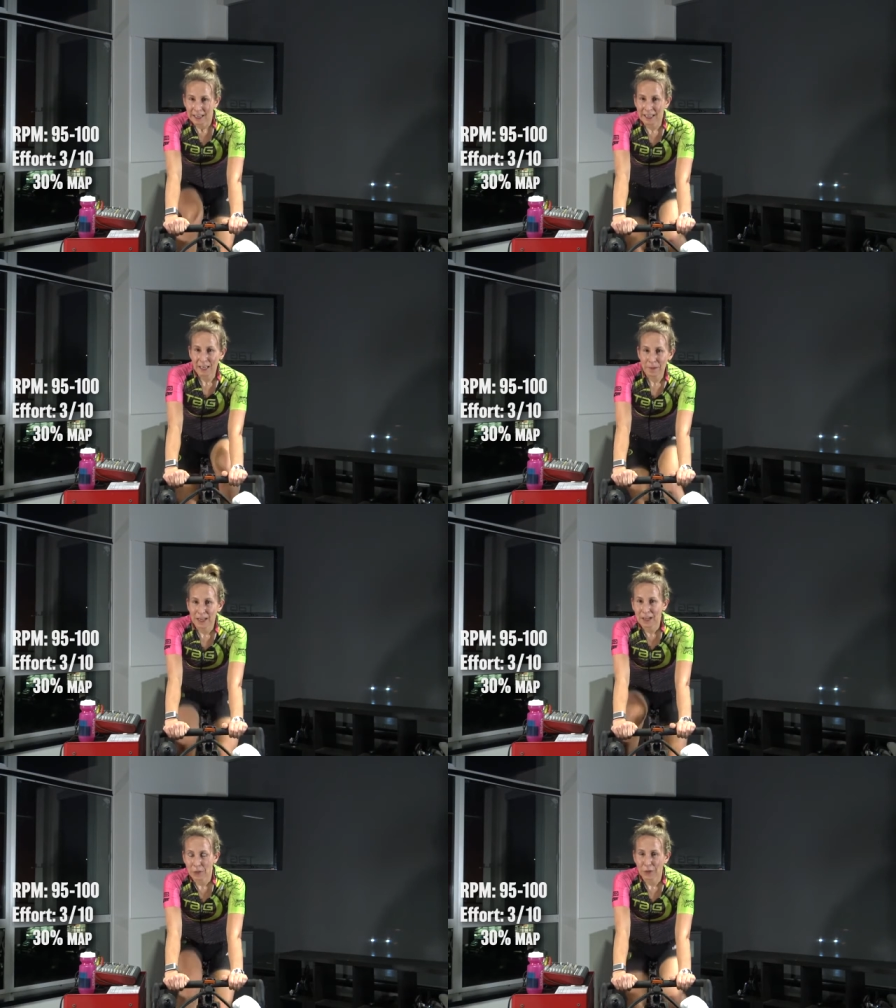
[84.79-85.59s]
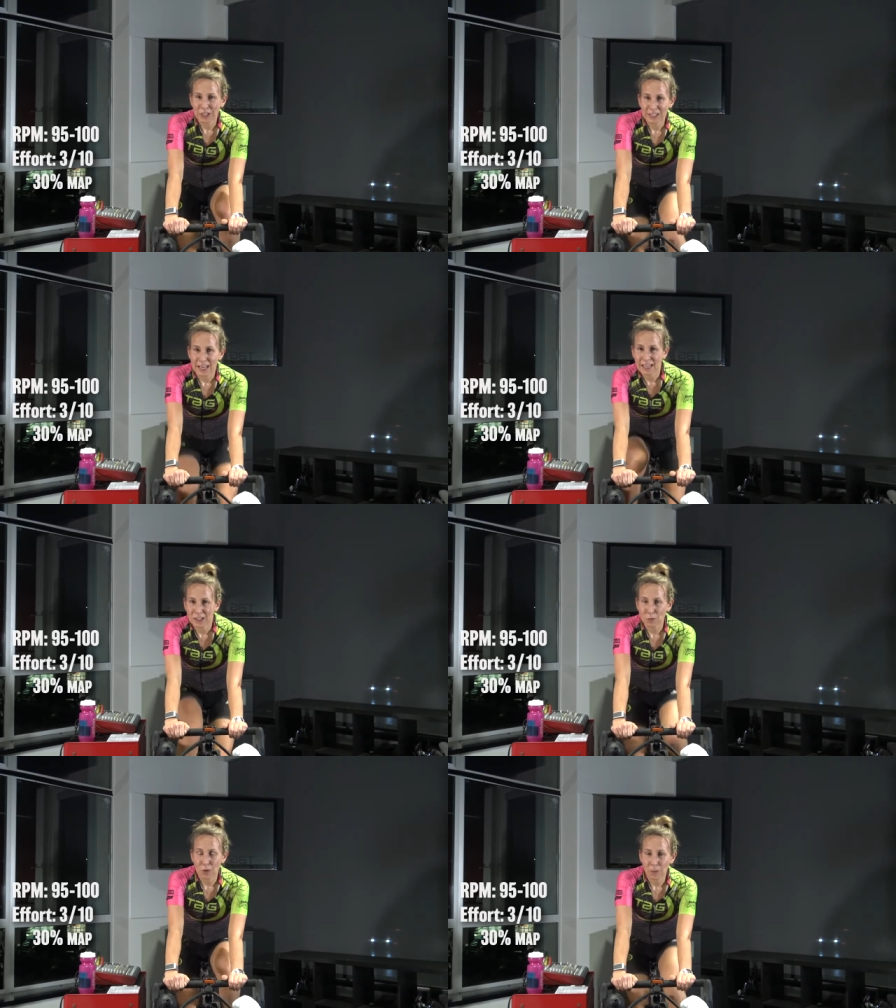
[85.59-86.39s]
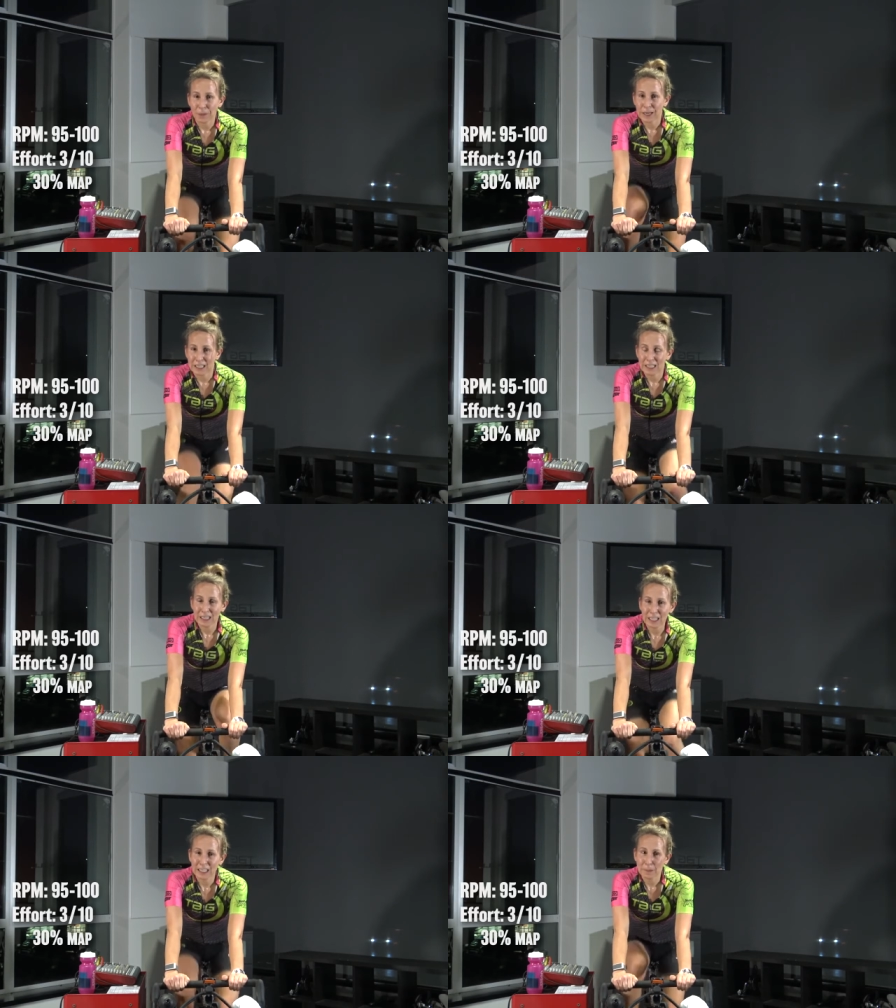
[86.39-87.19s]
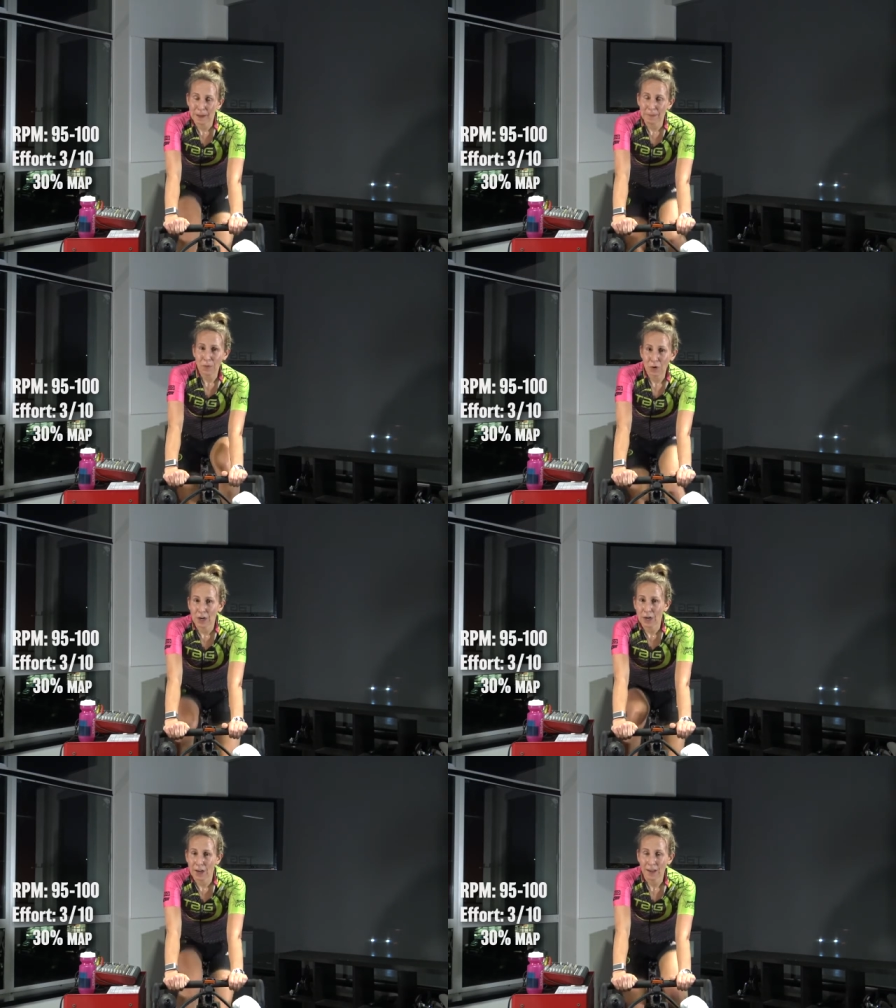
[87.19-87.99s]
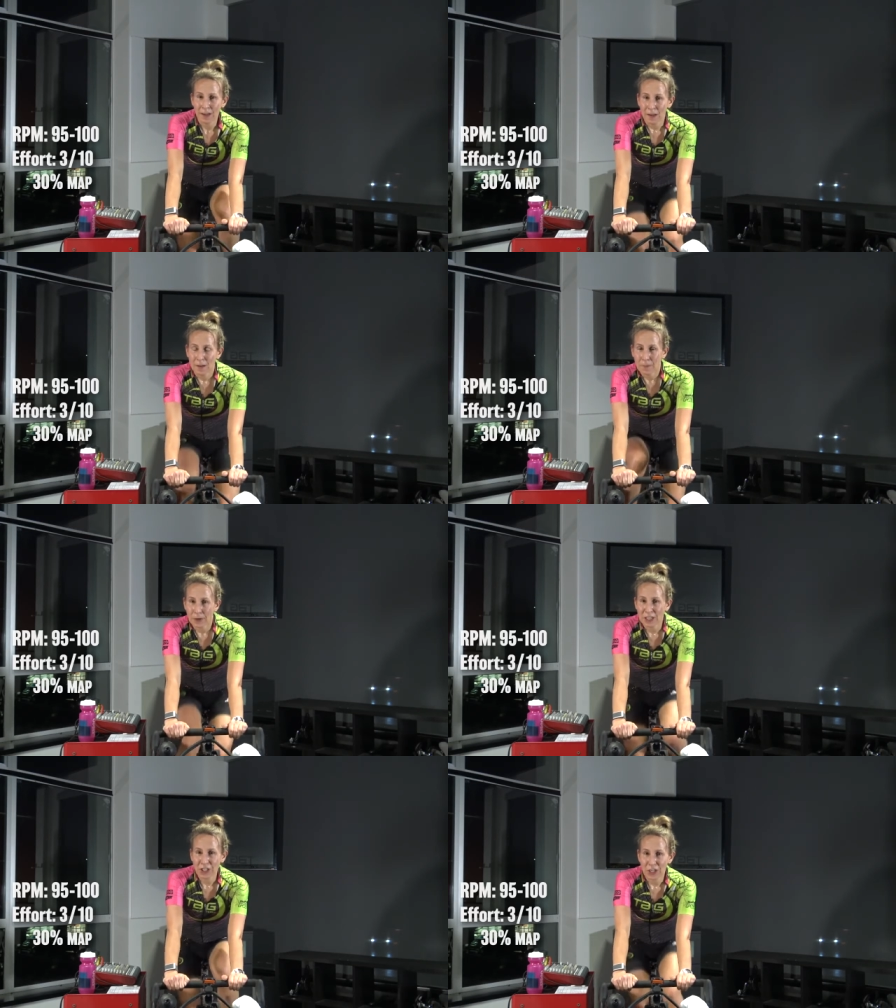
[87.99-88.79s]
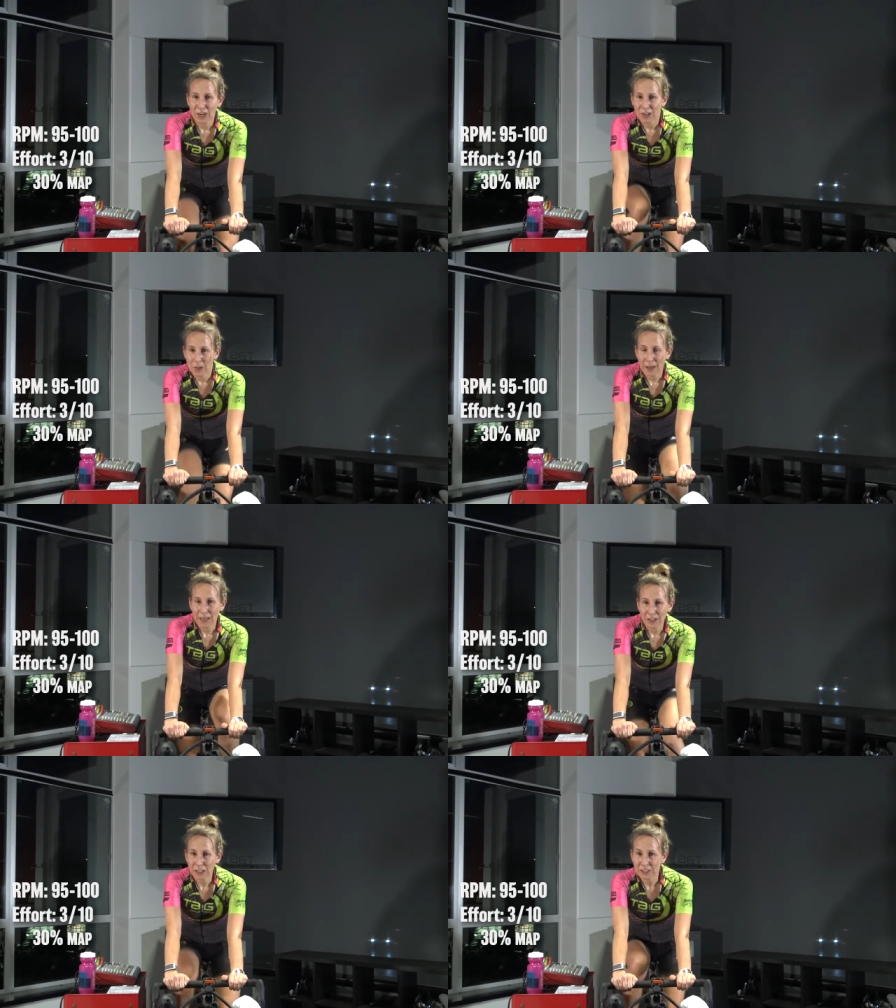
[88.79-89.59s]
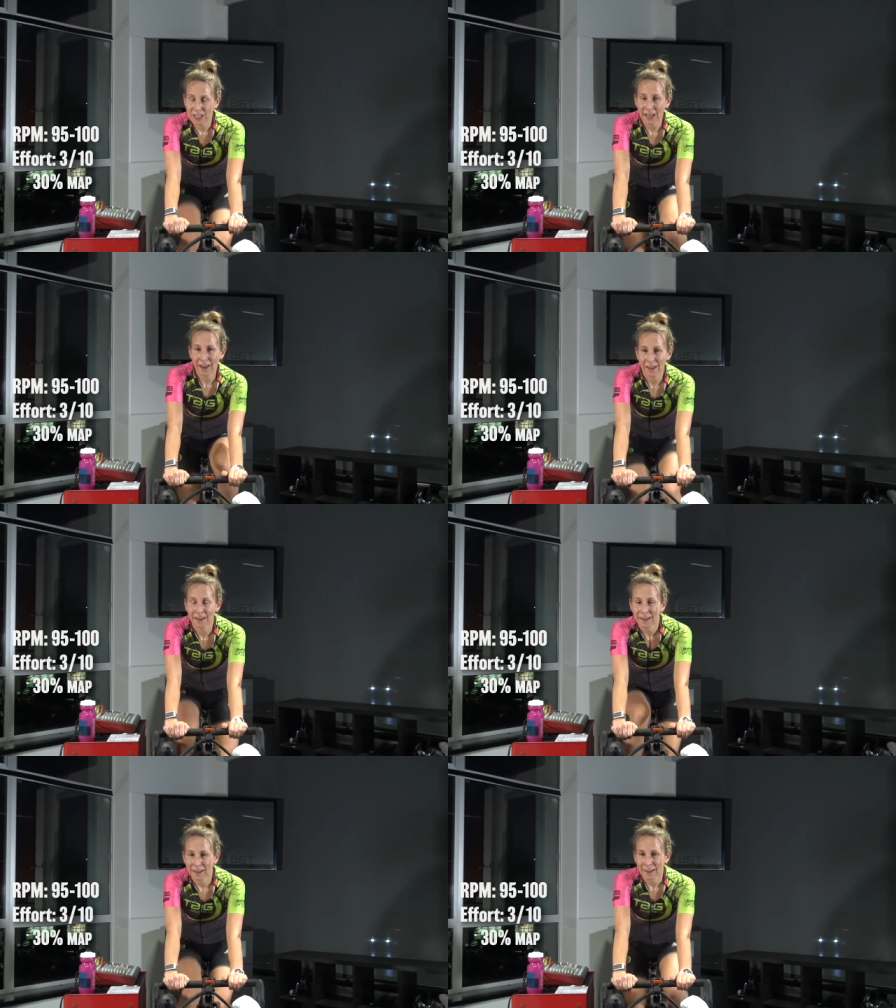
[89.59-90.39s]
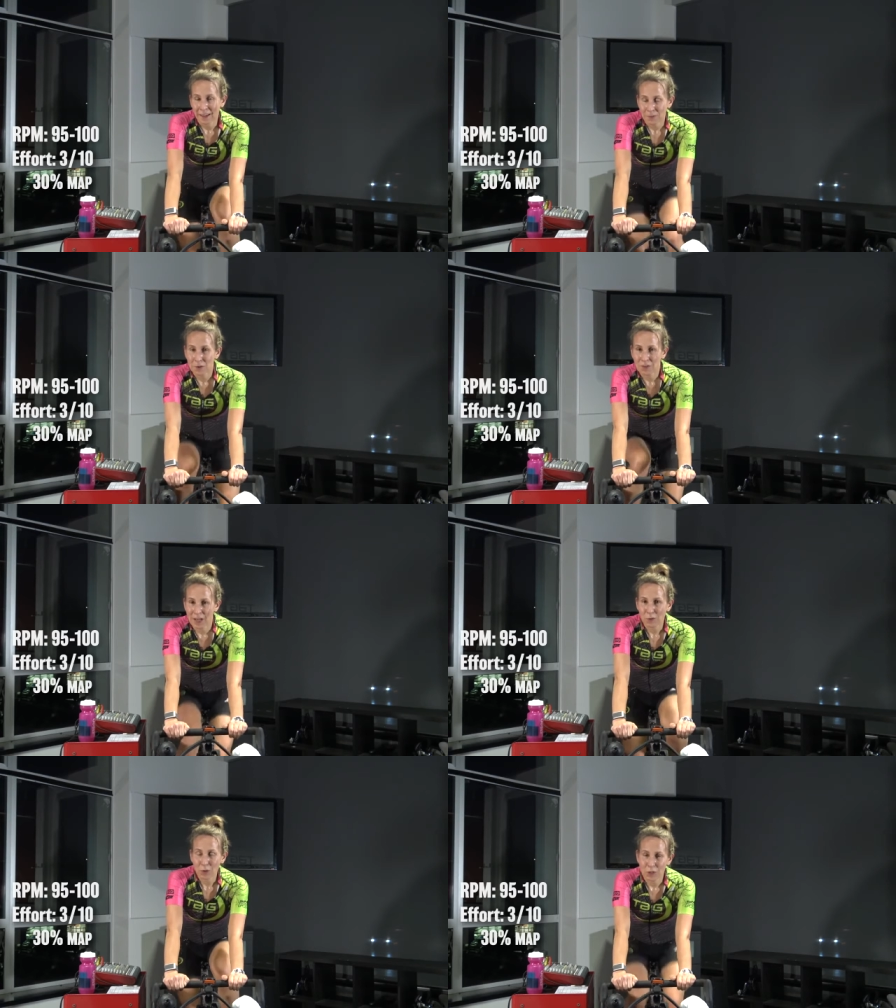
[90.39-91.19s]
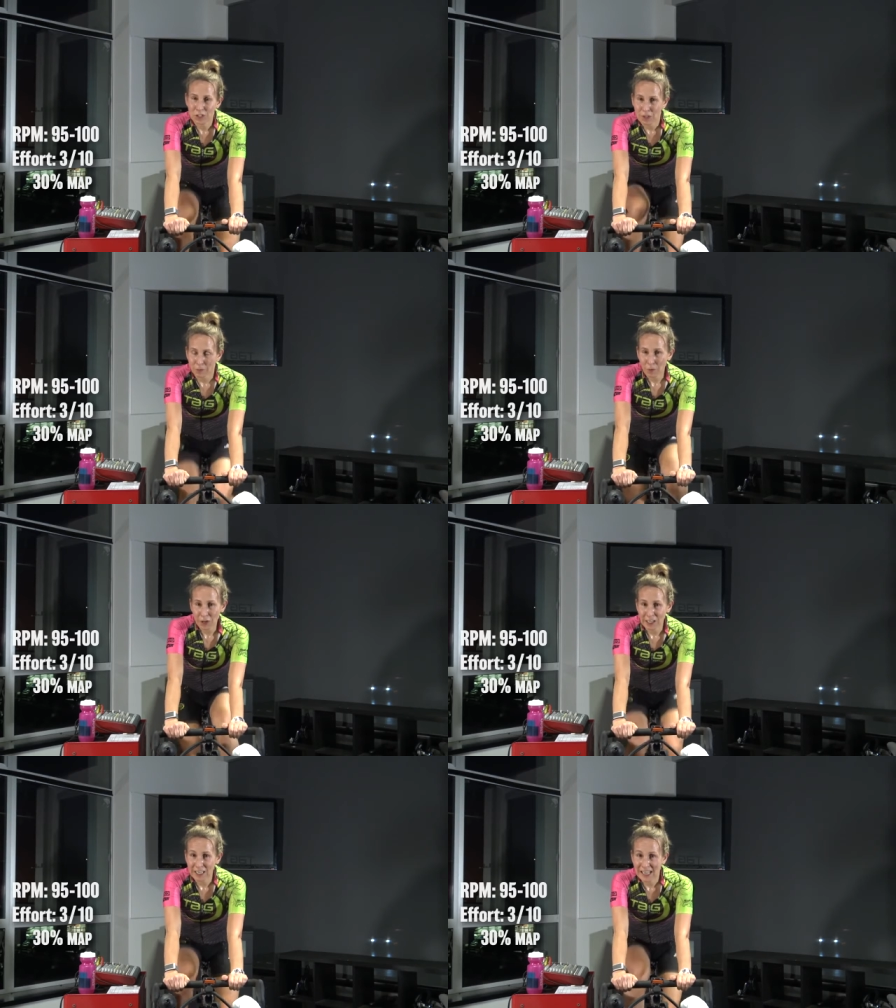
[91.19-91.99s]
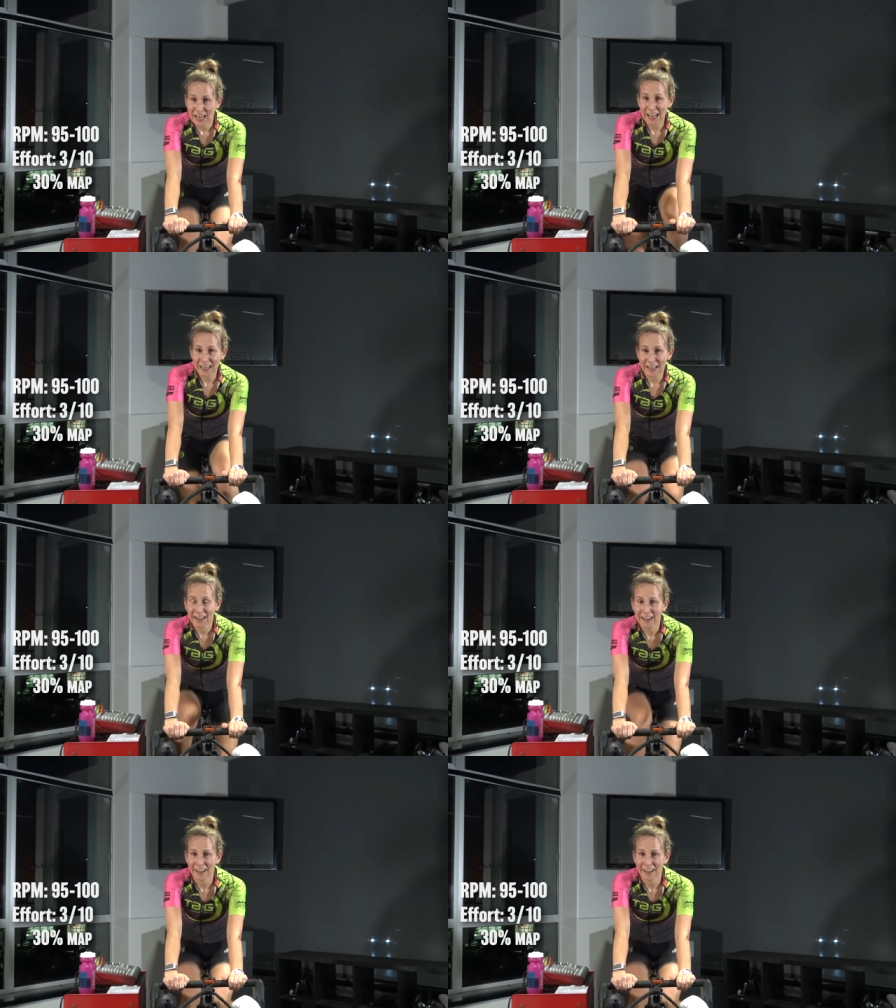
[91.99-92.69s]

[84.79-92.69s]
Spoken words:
In about 30 seconds, we'll bring a little bit more pressure under the pedals, moving up towards our 4 out of 10.